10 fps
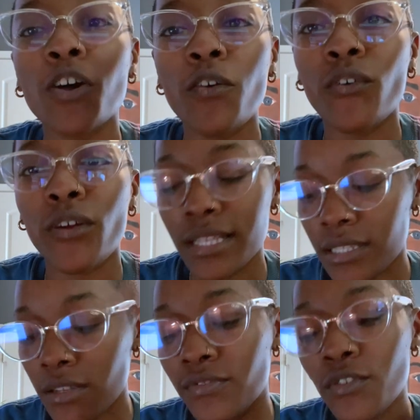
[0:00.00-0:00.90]
for
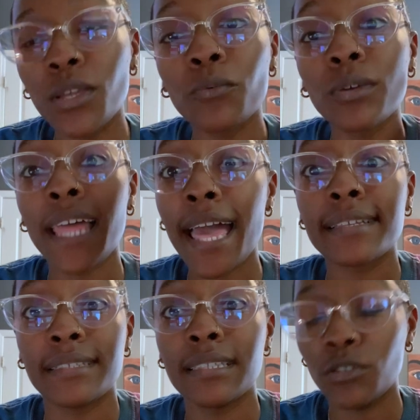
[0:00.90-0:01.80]
itself so you can
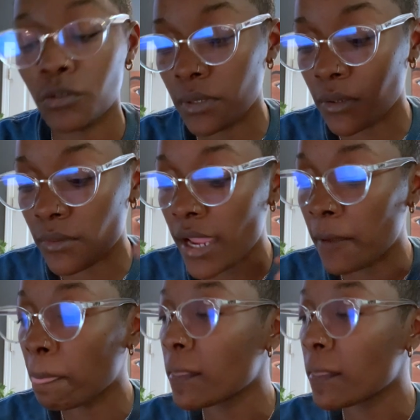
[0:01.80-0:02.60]
relax a little bit, right?